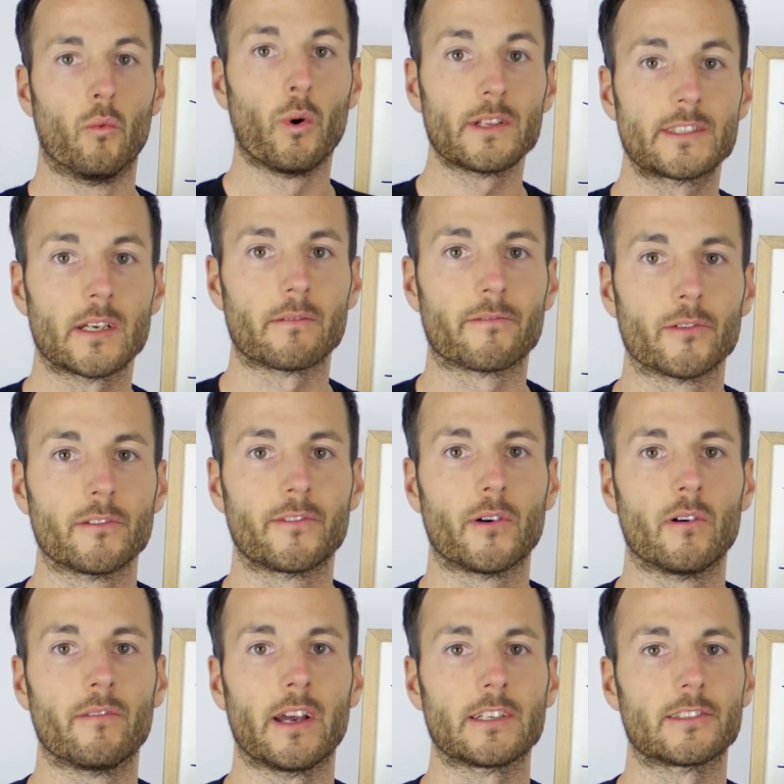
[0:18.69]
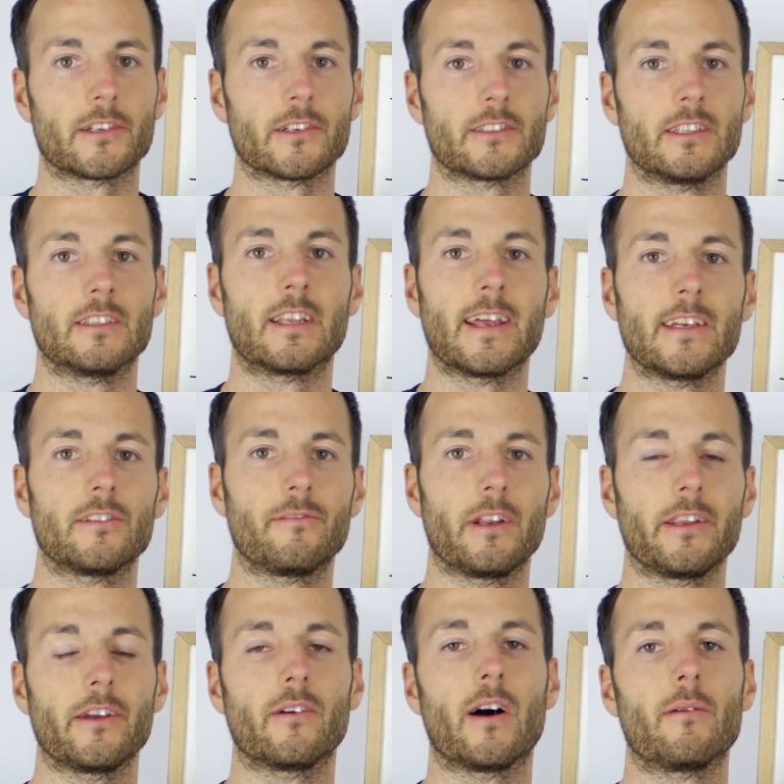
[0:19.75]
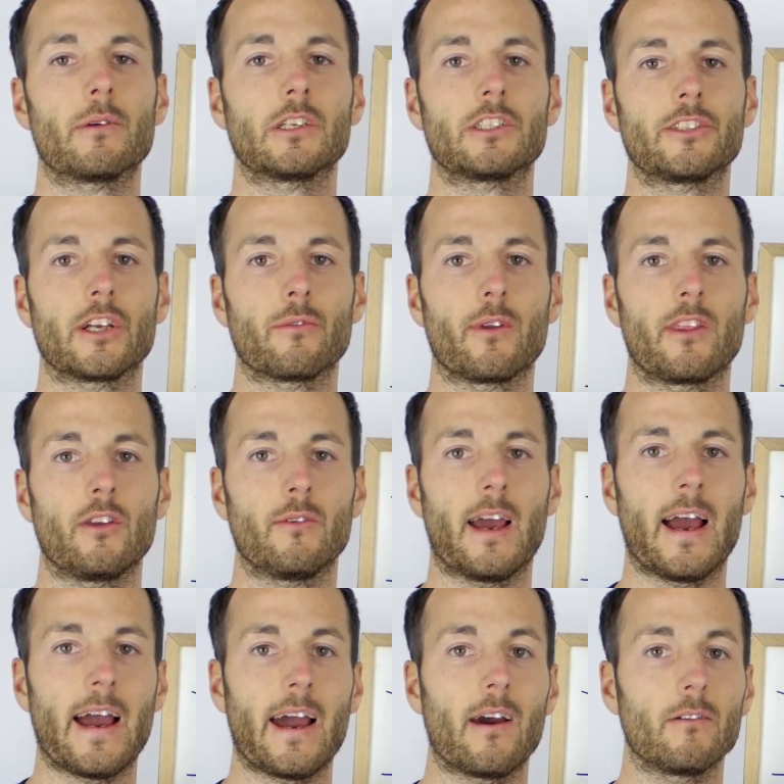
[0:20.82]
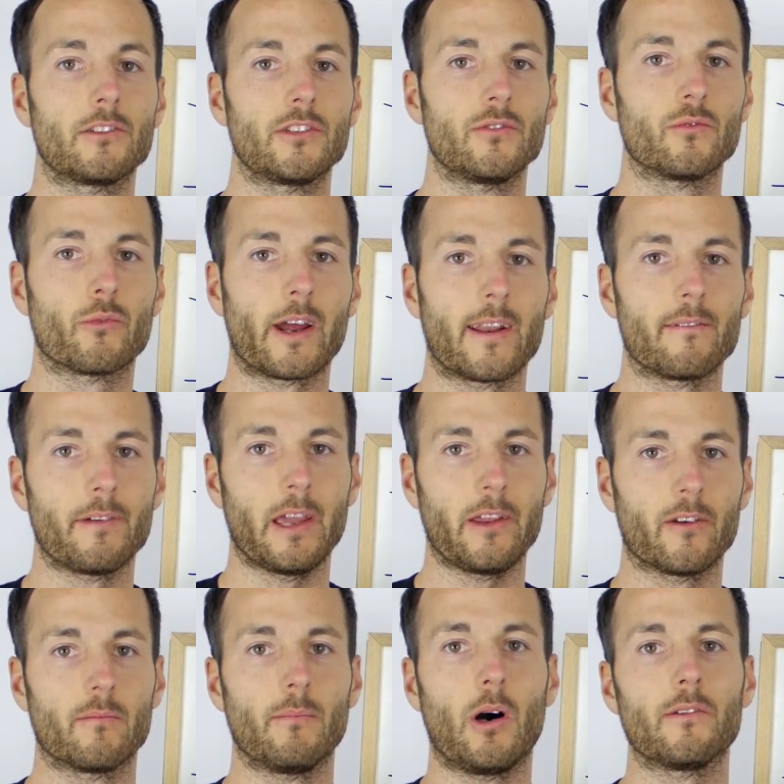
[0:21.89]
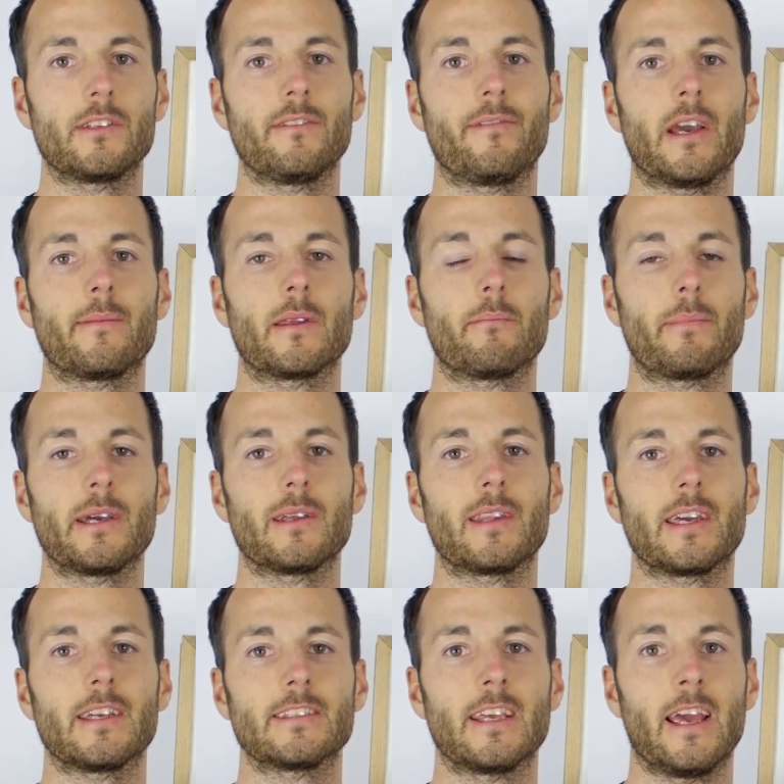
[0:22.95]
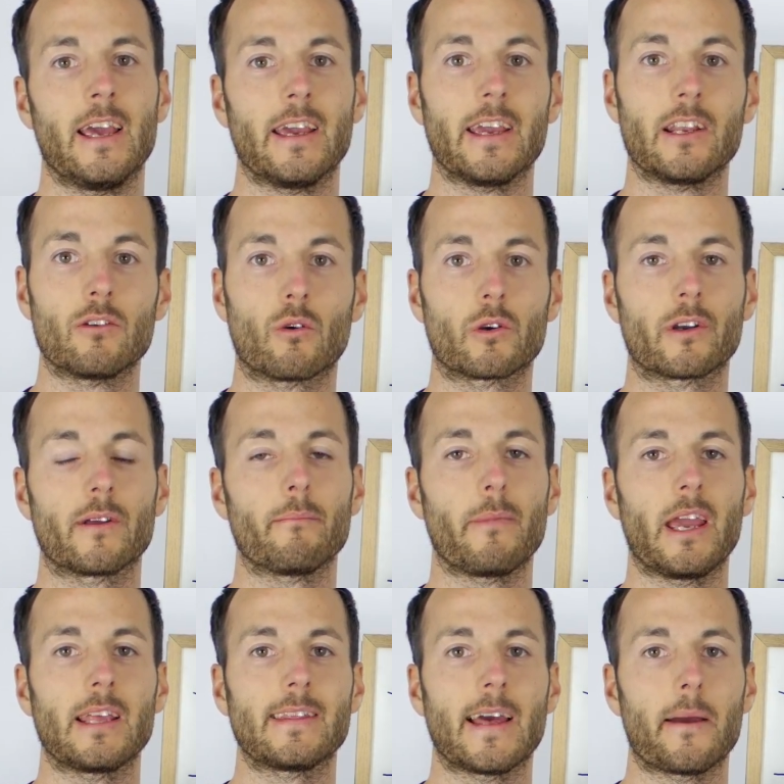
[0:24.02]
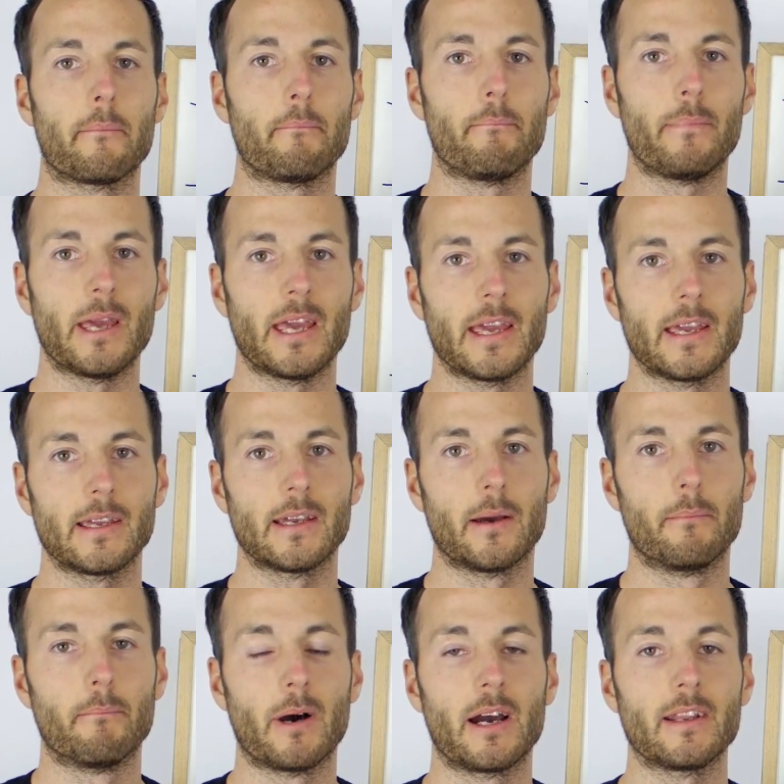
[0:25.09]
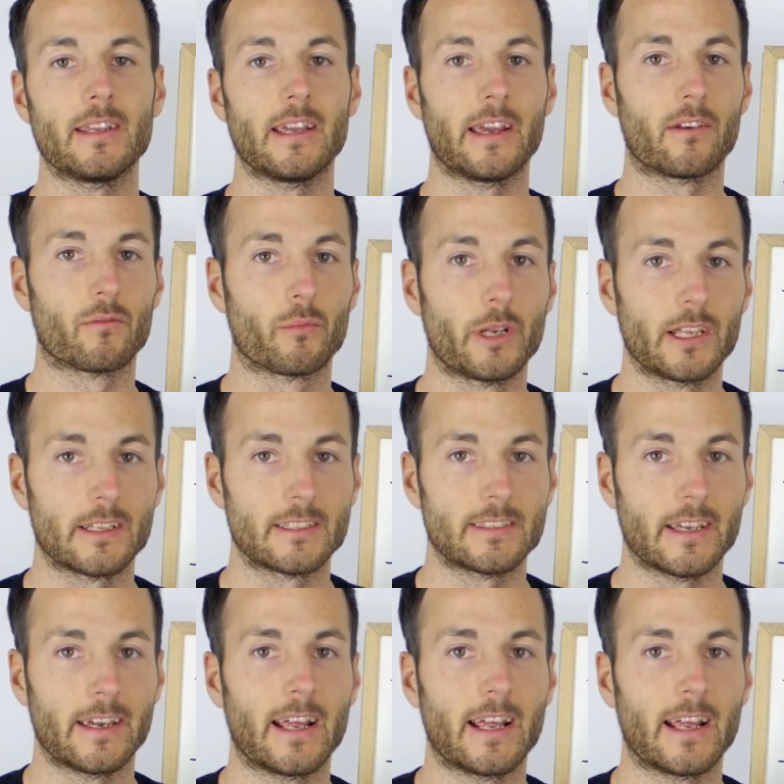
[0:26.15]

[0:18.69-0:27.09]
What's up, fruitful investors? In today's video, I'm going to share with you how to renovate your multifamily buildings in order to make that big money in real estate.